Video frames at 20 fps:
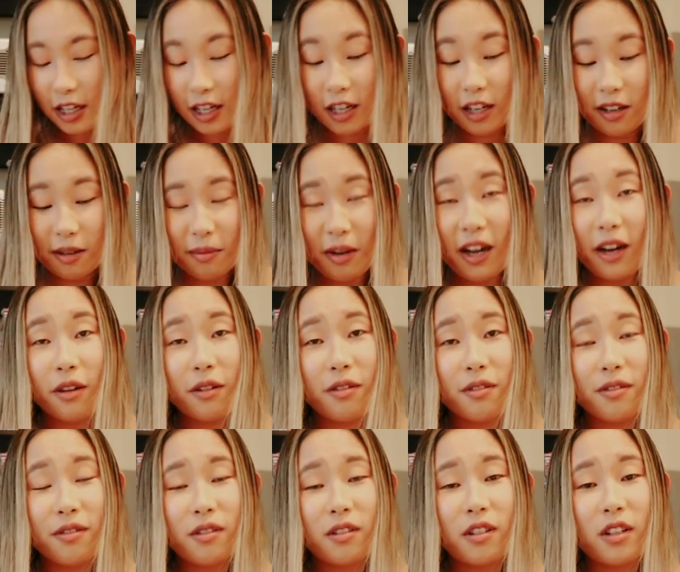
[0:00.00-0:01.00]
I don't
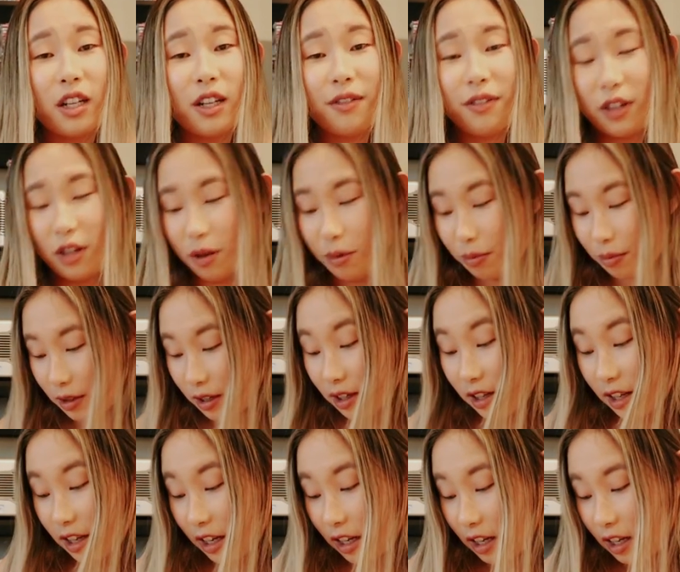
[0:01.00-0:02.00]
even know
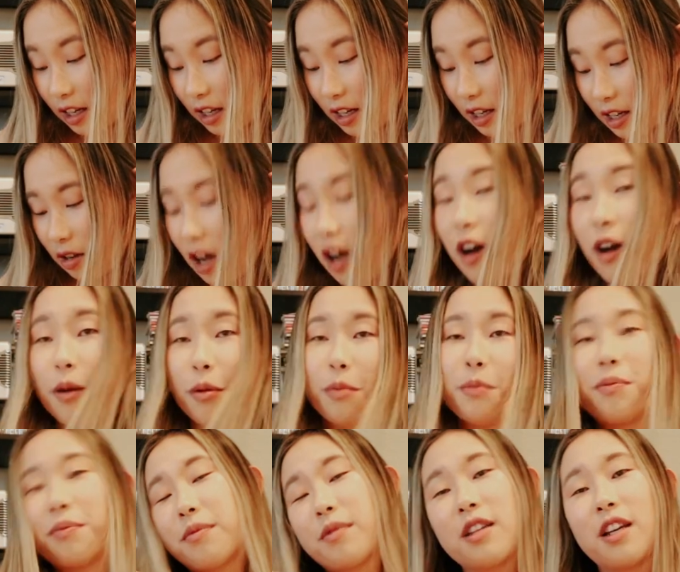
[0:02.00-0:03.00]
really. Oh,
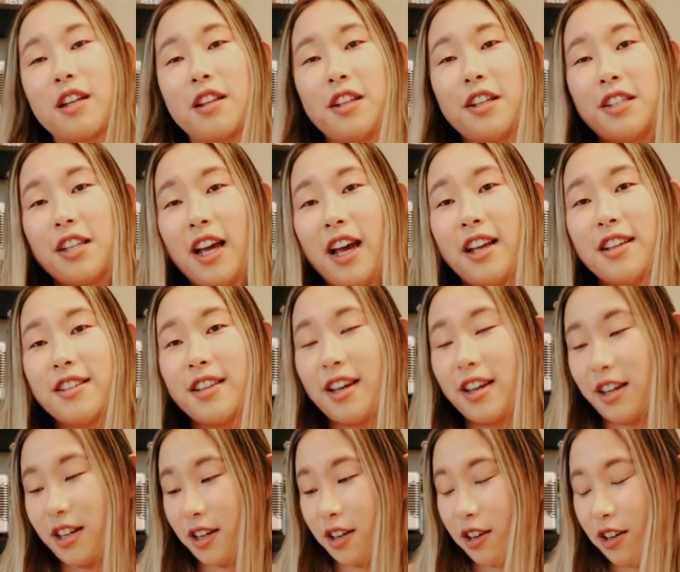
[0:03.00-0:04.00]
this has
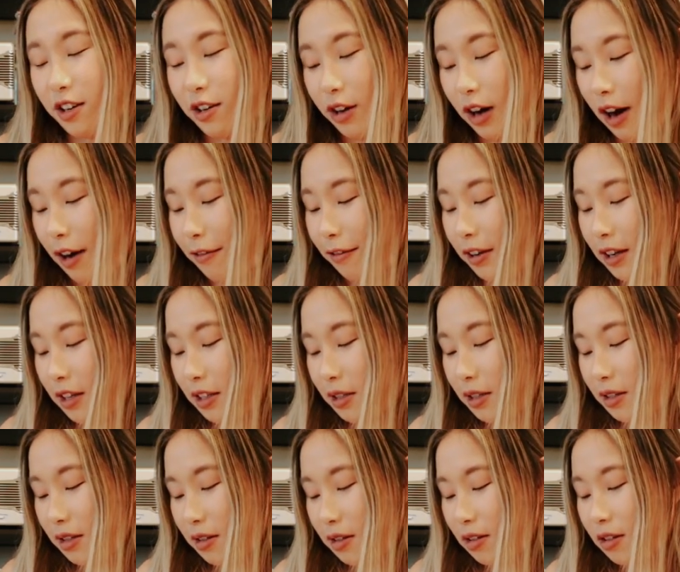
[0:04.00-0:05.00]
like
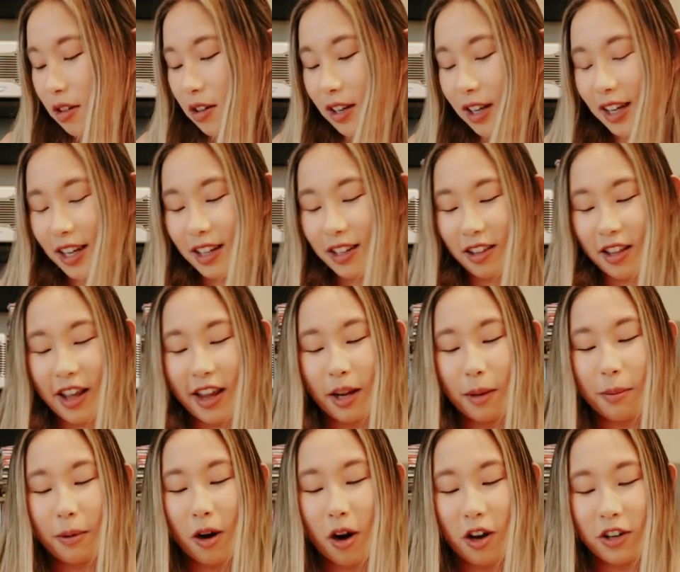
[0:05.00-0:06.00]
graphics on it, like
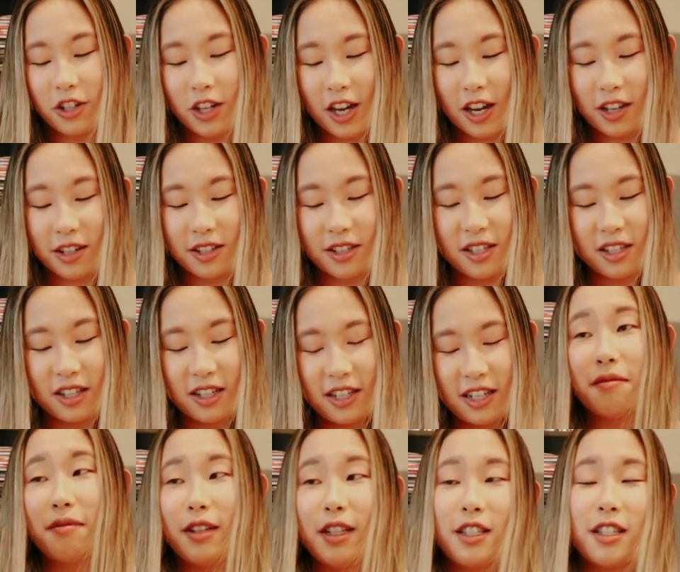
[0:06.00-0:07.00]
projects.
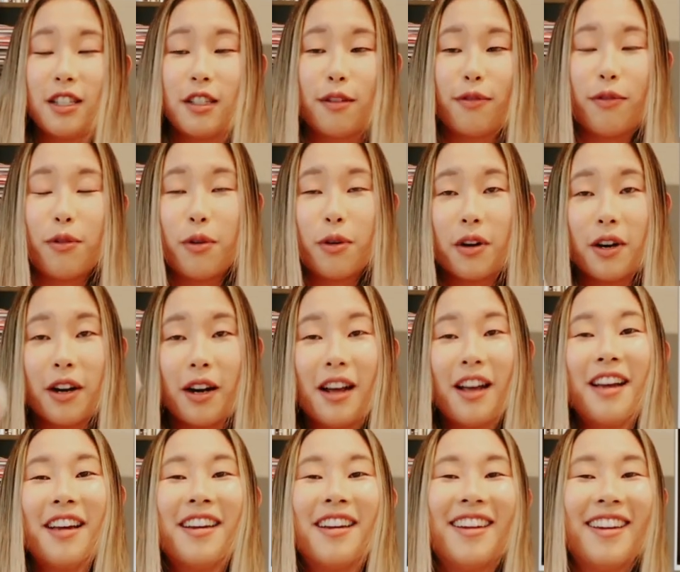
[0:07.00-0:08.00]
This is for,
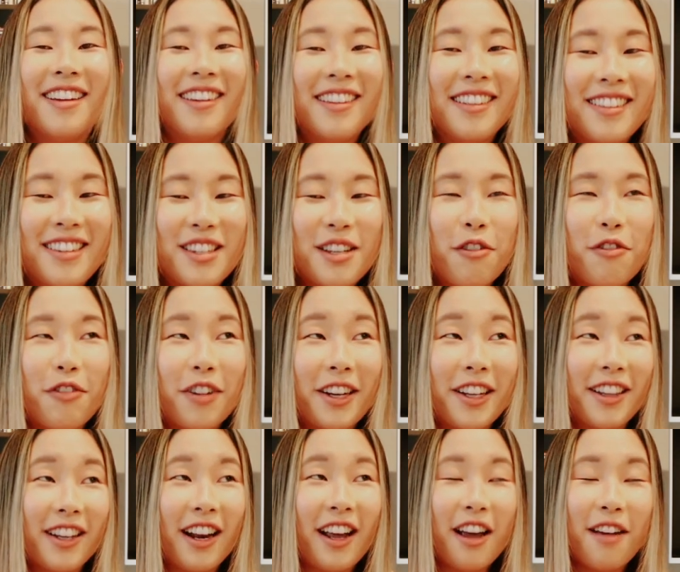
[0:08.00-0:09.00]
it's so
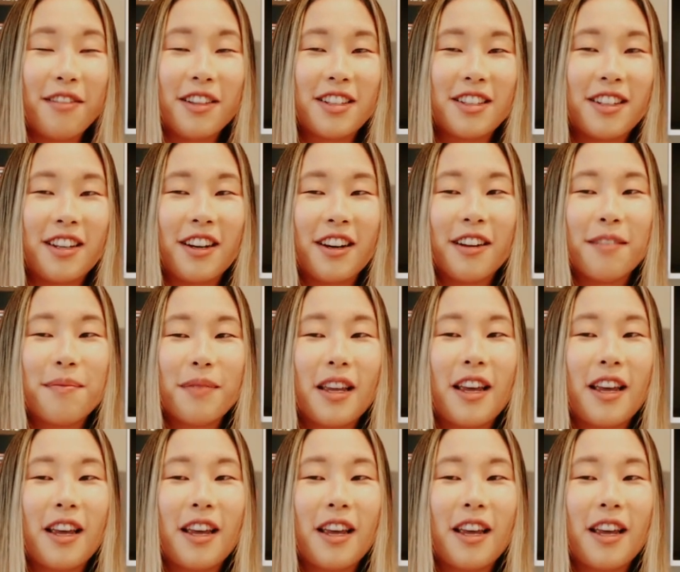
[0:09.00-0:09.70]
funny that I have this in here.